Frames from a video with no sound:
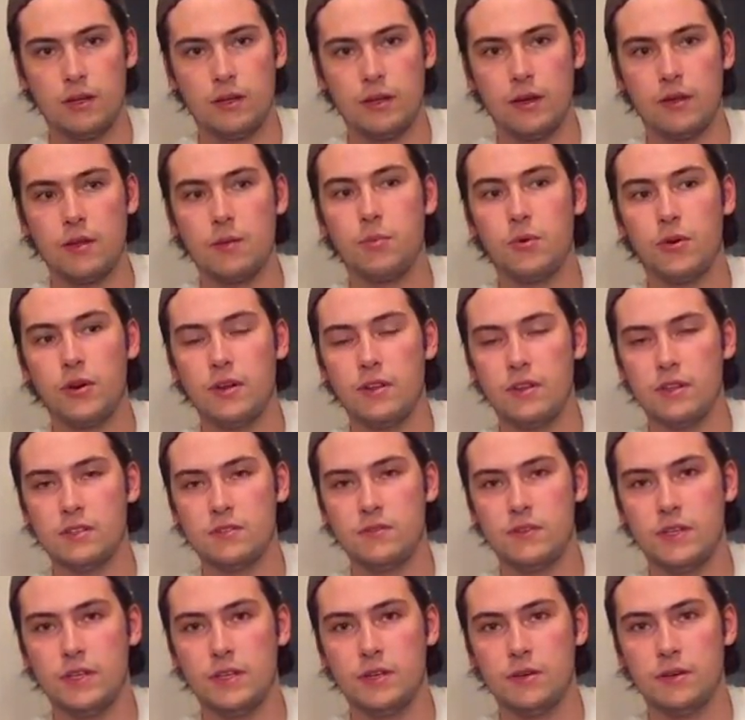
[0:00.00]
Now the point of
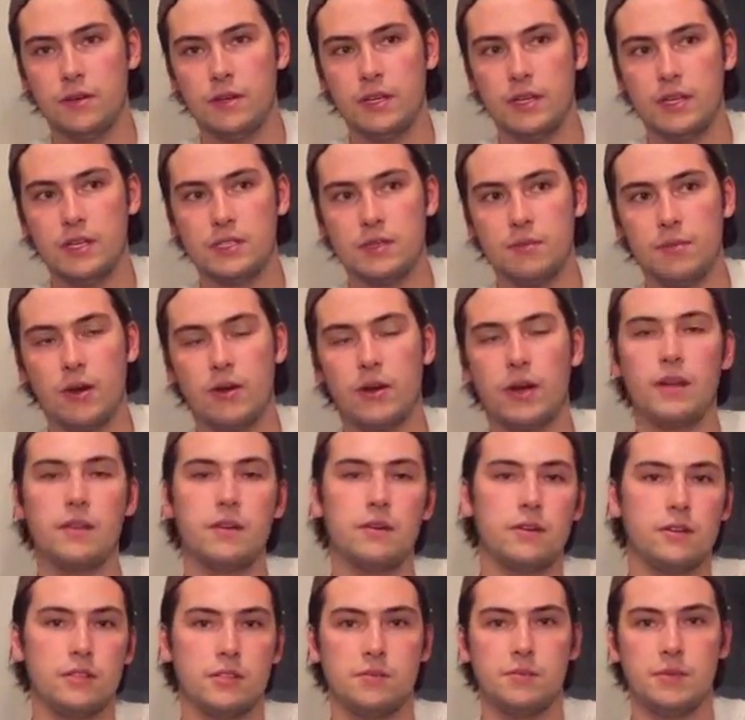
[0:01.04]
this video is about
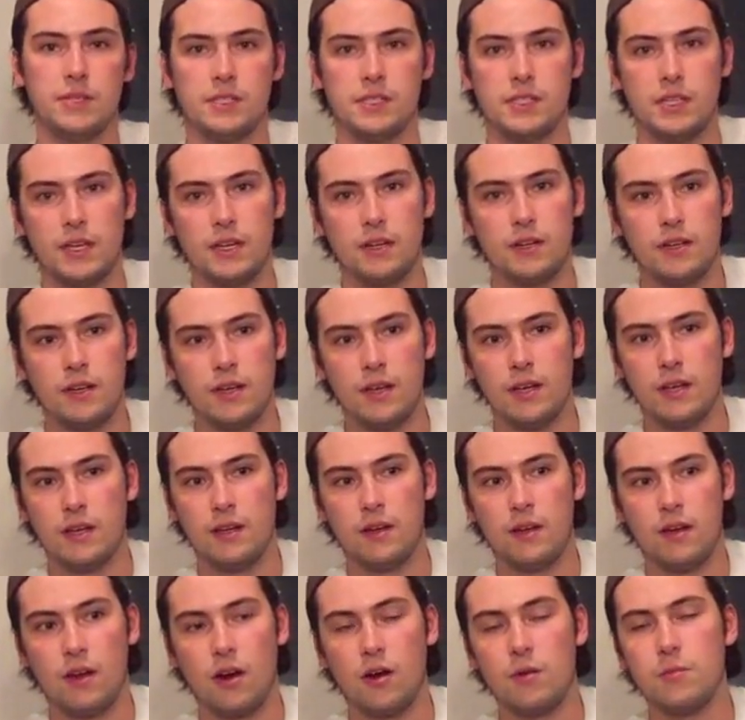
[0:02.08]
other ultimates that
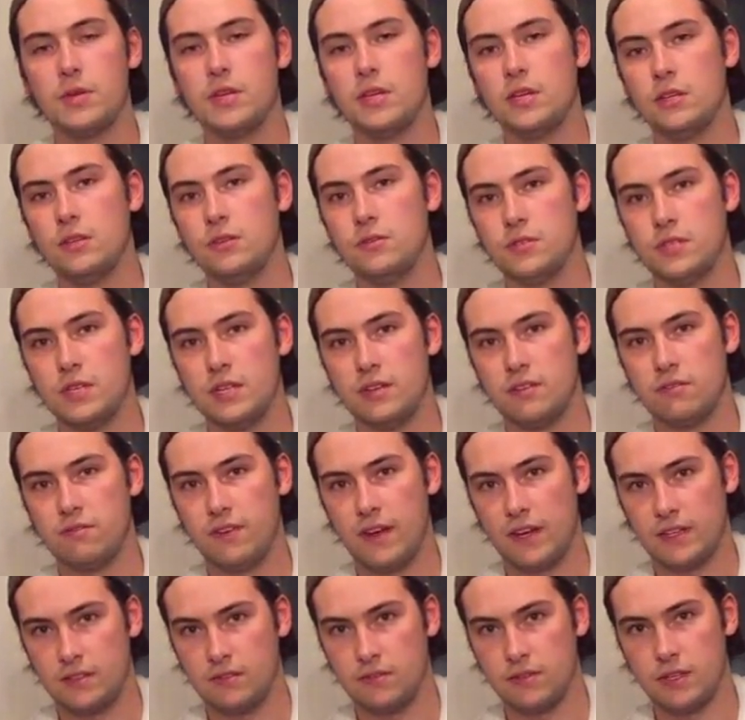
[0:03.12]
are being used
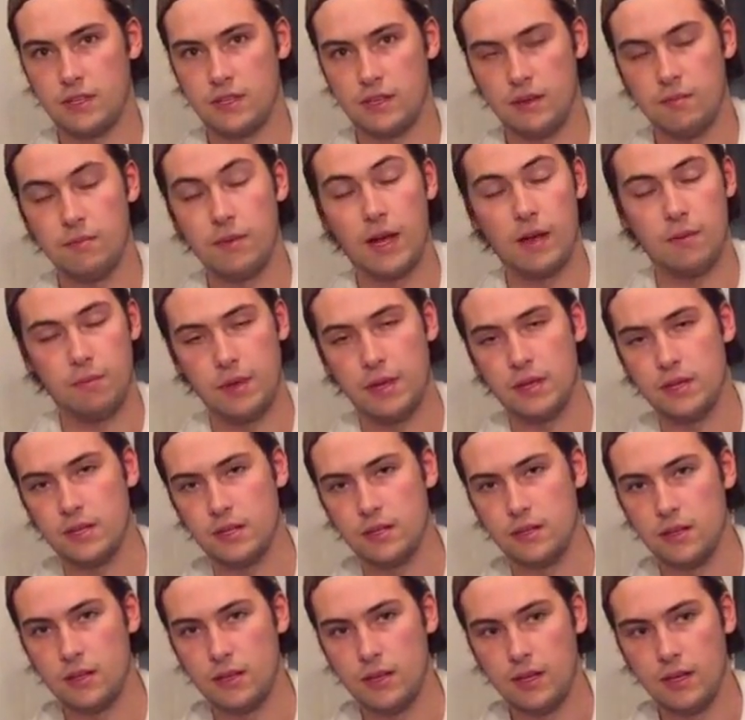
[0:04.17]
ineffectively, in my
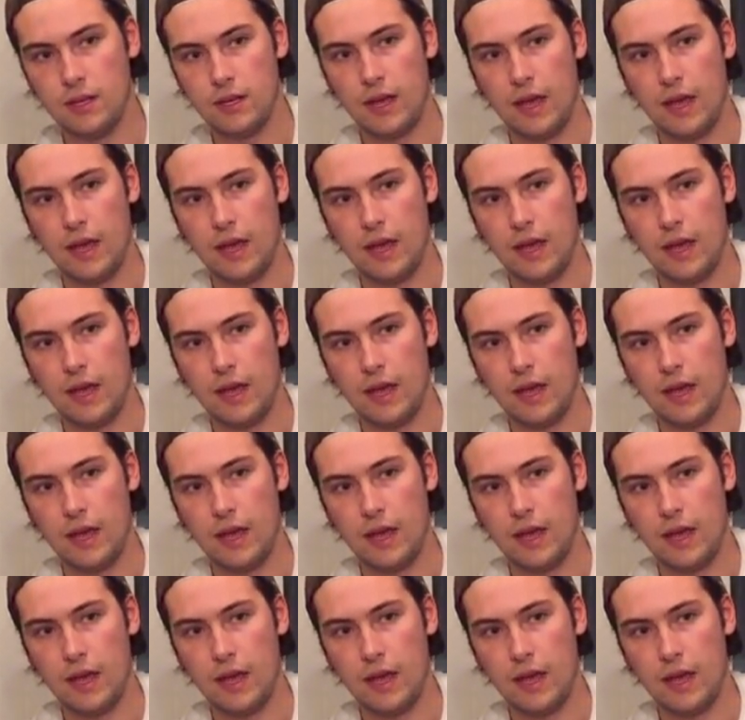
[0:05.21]
opinion,